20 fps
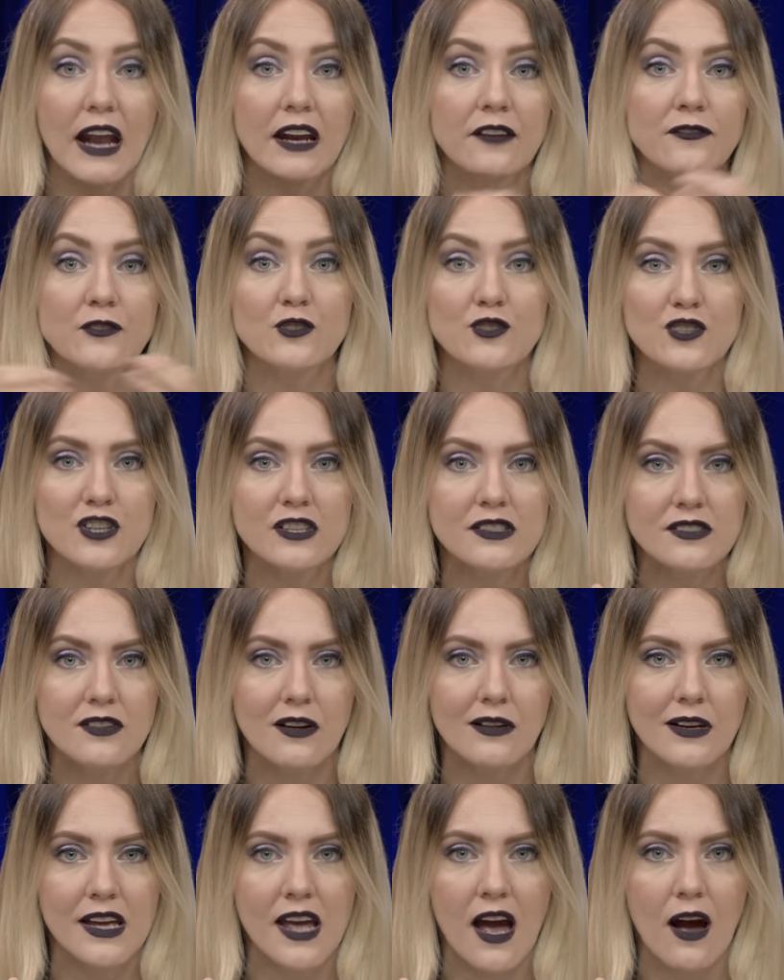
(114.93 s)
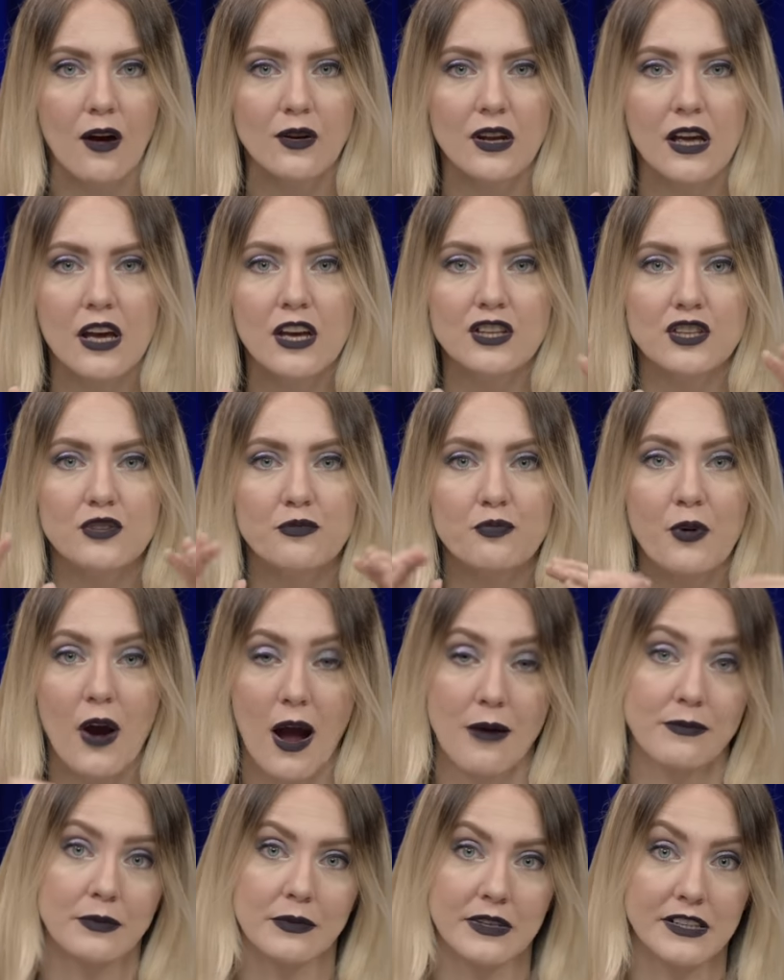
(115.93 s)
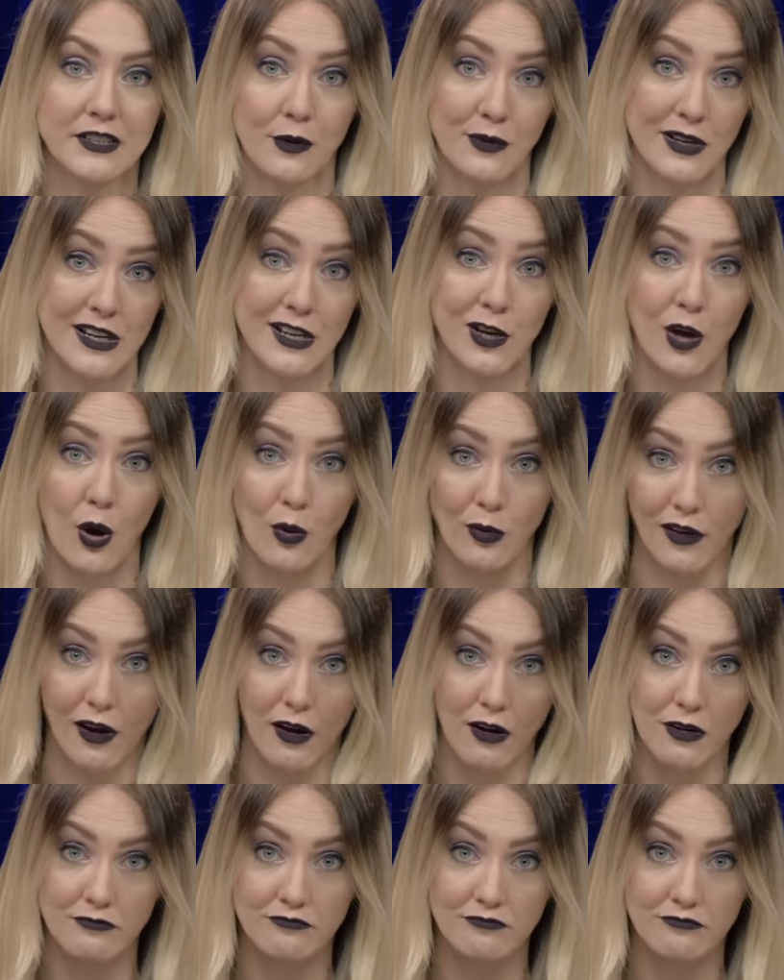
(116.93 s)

And if you're just starting out, you probably don't need to go there.